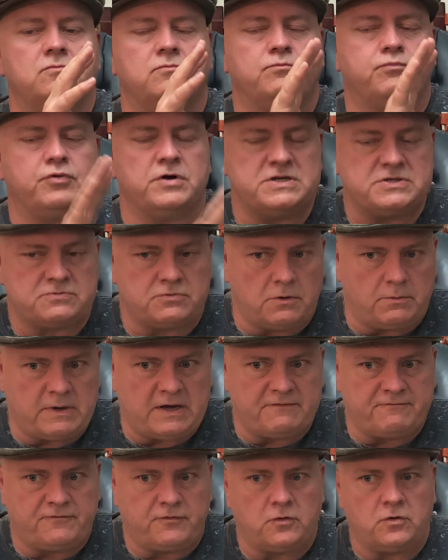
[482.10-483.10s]
Prince
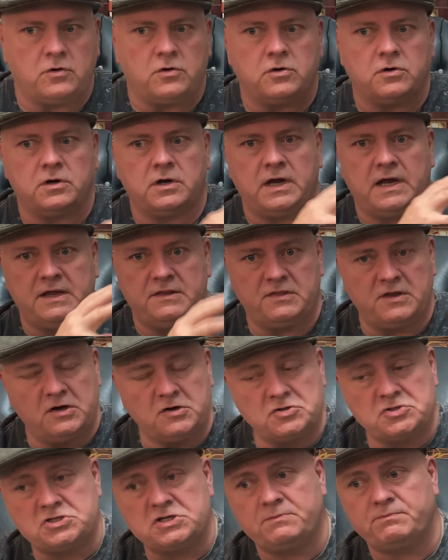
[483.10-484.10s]
Robot 4 and
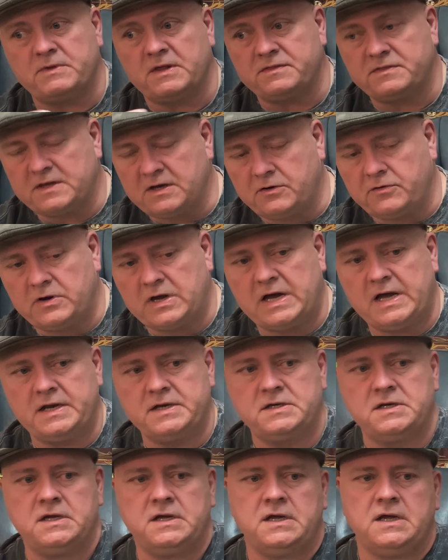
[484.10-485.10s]
their ship that they're
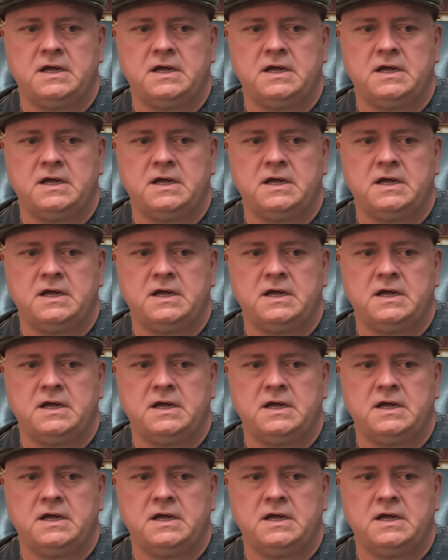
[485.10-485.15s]
on,